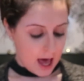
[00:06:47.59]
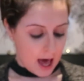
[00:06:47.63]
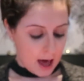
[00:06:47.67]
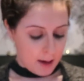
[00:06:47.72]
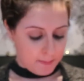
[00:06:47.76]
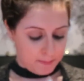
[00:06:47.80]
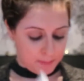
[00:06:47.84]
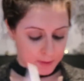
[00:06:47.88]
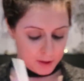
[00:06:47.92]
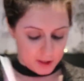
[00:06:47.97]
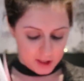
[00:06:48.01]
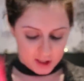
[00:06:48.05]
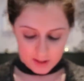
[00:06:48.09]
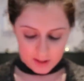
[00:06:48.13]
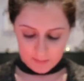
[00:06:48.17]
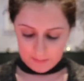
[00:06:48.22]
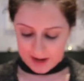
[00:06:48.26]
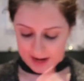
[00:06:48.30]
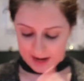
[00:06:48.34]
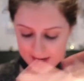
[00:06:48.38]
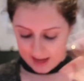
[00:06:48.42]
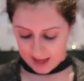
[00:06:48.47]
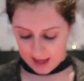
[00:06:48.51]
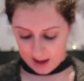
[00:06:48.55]
A budget
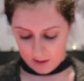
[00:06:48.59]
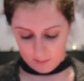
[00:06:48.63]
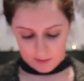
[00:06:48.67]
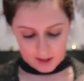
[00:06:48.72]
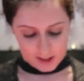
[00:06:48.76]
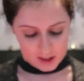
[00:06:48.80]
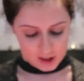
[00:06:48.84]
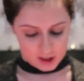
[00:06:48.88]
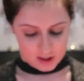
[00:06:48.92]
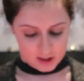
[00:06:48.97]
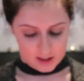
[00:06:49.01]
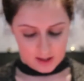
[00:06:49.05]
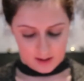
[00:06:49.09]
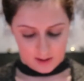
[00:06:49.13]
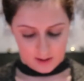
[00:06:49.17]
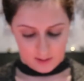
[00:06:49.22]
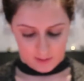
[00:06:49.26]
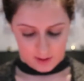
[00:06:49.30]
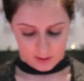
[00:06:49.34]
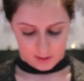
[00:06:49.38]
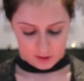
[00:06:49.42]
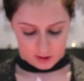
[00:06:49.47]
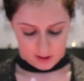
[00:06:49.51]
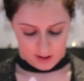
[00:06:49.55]
planner, which I
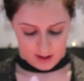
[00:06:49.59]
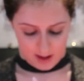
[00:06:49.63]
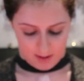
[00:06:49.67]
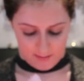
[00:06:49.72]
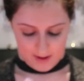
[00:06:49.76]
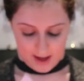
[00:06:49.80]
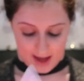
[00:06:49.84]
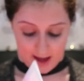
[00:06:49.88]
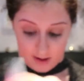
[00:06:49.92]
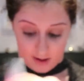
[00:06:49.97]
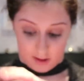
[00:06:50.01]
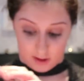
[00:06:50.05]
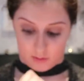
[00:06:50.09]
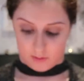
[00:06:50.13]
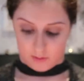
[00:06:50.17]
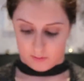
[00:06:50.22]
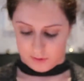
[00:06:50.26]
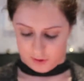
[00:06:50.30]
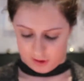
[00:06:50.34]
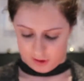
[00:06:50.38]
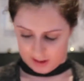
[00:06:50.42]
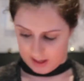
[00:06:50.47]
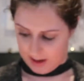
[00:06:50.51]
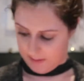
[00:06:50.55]
won't show you my actual
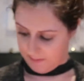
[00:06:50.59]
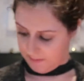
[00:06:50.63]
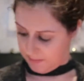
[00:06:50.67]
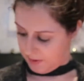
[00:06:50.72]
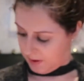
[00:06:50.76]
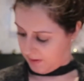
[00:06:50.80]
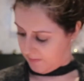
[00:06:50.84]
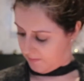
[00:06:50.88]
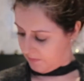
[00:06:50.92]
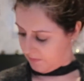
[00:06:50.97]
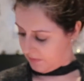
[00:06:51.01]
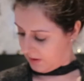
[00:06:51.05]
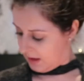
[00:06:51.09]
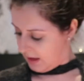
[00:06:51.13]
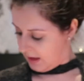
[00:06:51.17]
budget, but